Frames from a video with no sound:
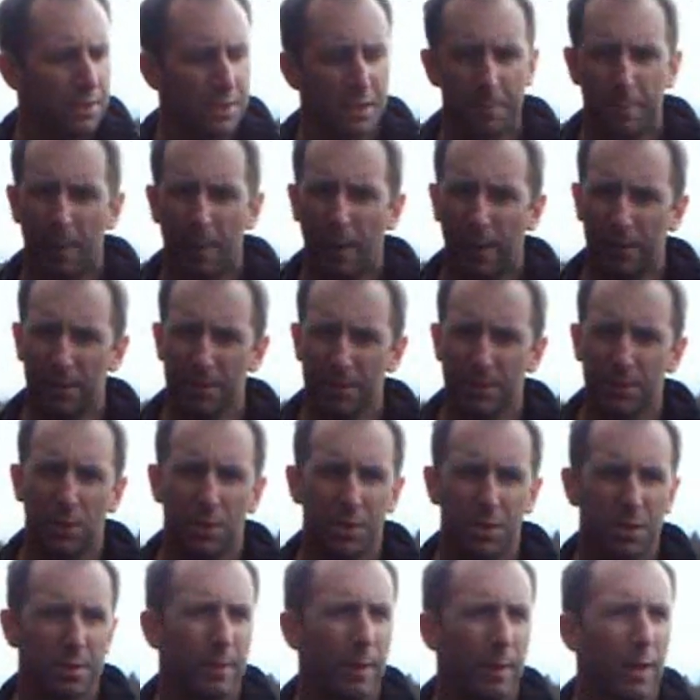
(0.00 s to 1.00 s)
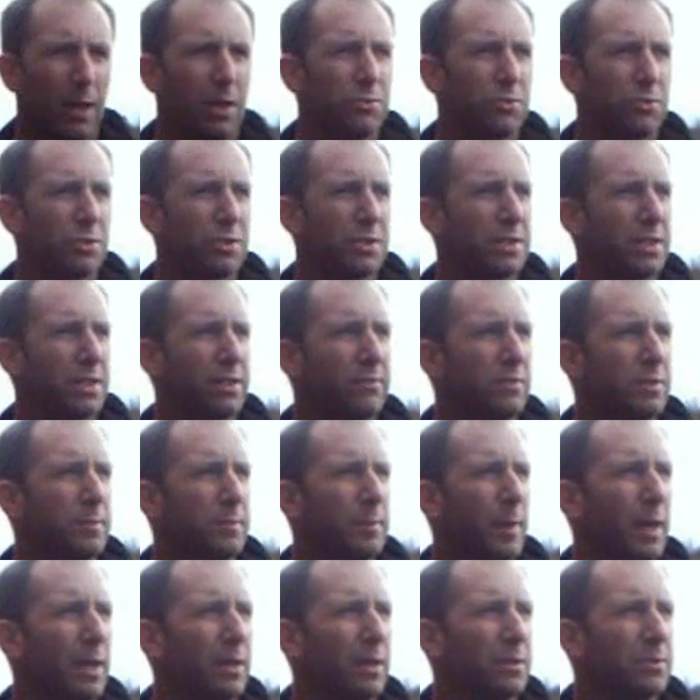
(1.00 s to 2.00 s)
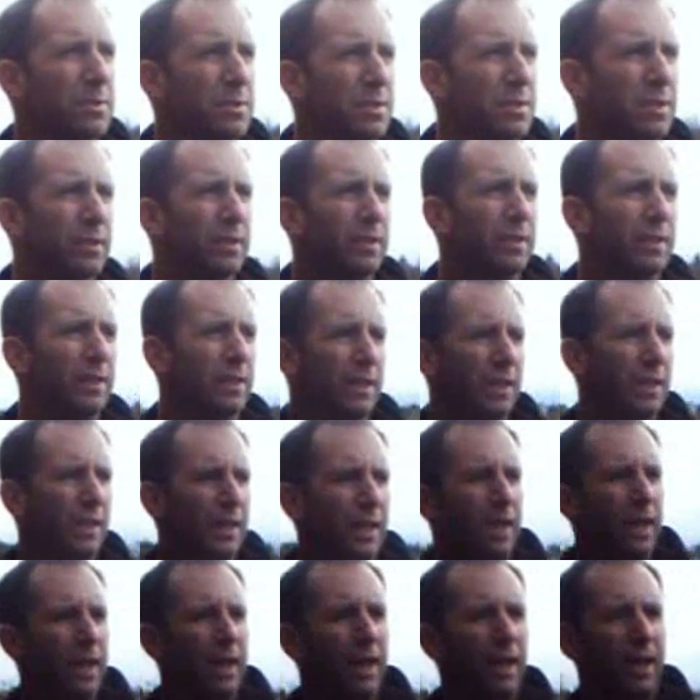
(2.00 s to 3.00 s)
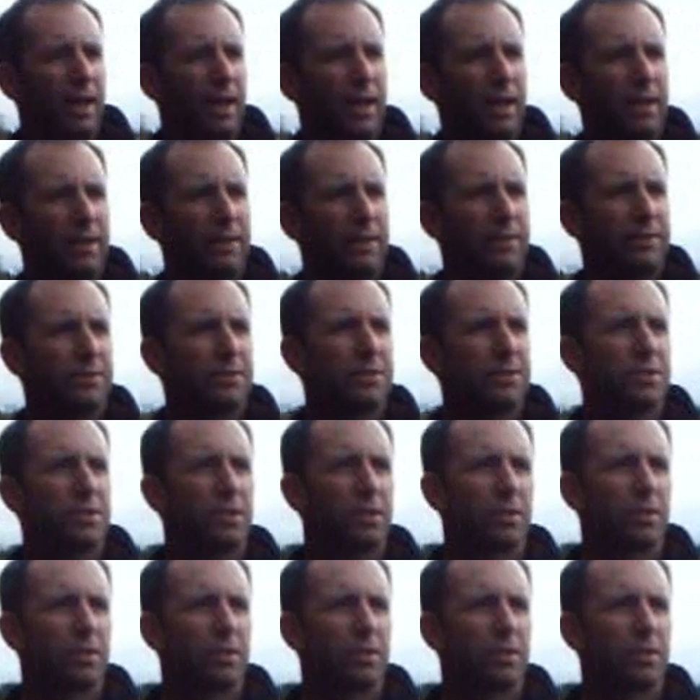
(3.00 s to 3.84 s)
These paddles cost about £170, and